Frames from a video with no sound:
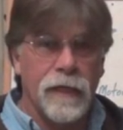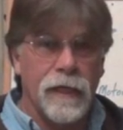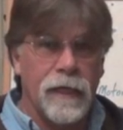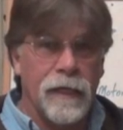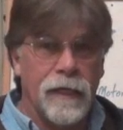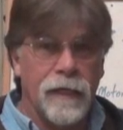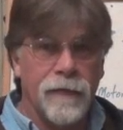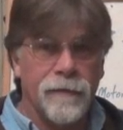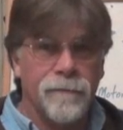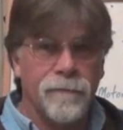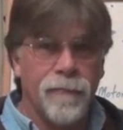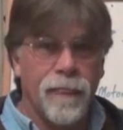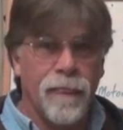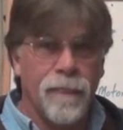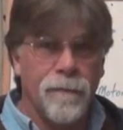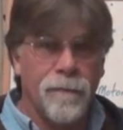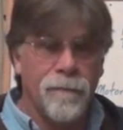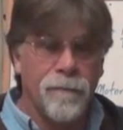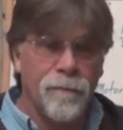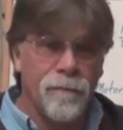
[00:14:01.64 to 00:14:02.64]
uh,
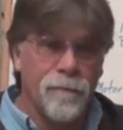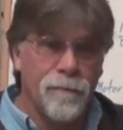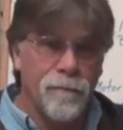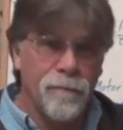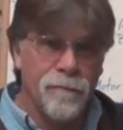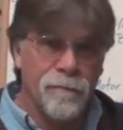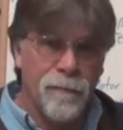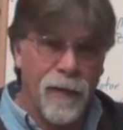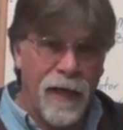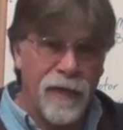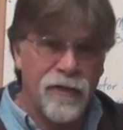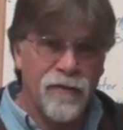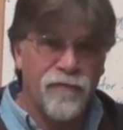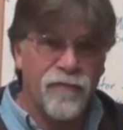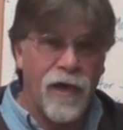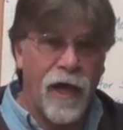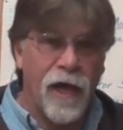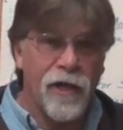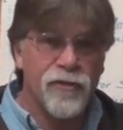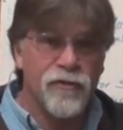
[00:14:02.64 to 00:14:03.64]

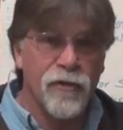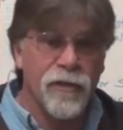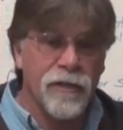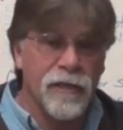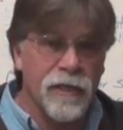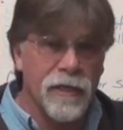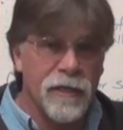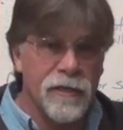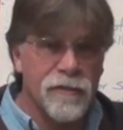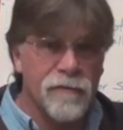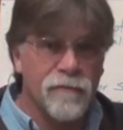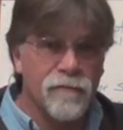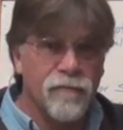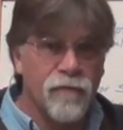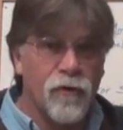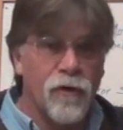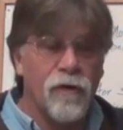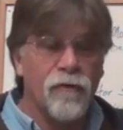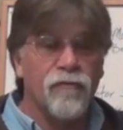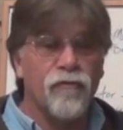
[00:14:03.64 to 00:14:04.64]
manufacturing these
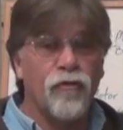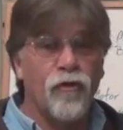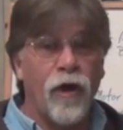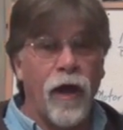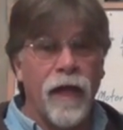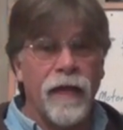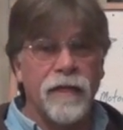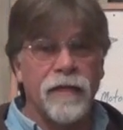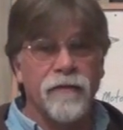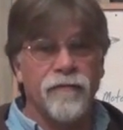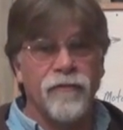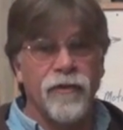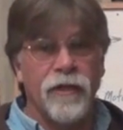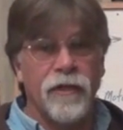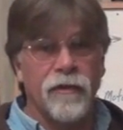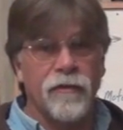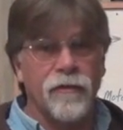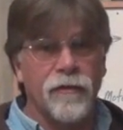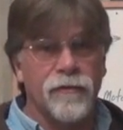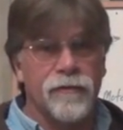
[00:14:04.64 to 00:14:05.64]
for a variety of
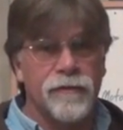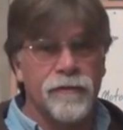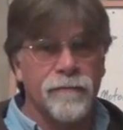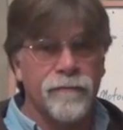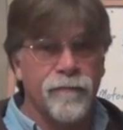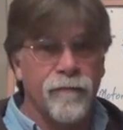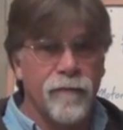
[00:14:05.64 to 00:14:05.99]
vehicles.